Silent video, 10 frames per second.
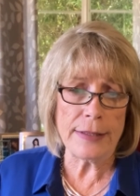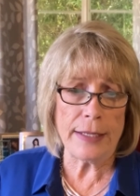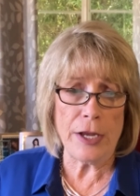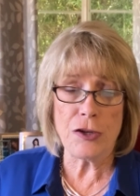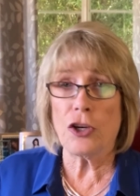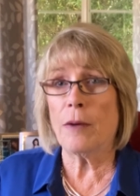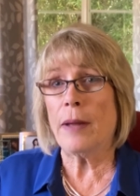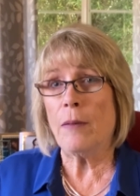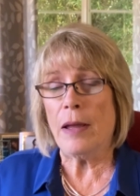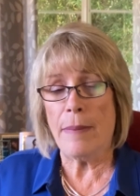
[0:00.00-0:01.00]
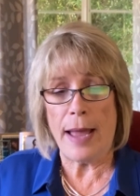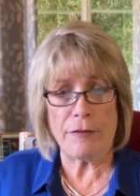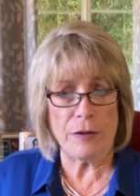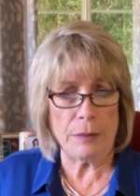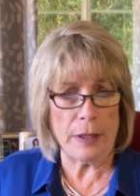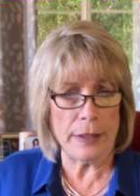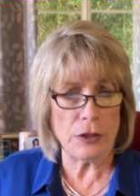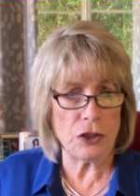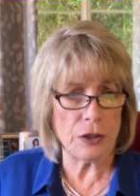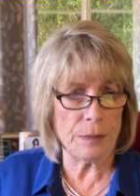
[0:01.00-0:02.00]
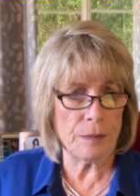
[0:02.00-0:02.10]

station on my way back from lunch,